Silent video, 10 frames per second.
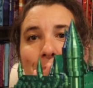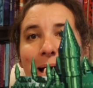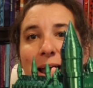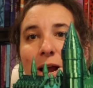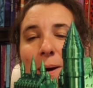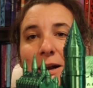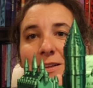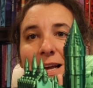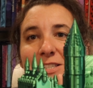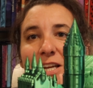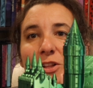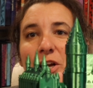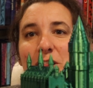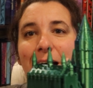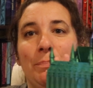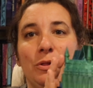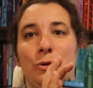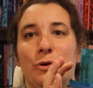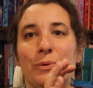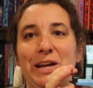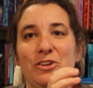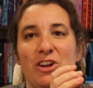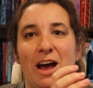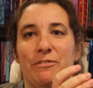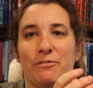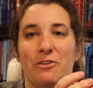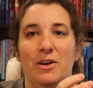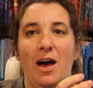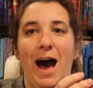my Harry Potter collection. Look at that blue to green shift.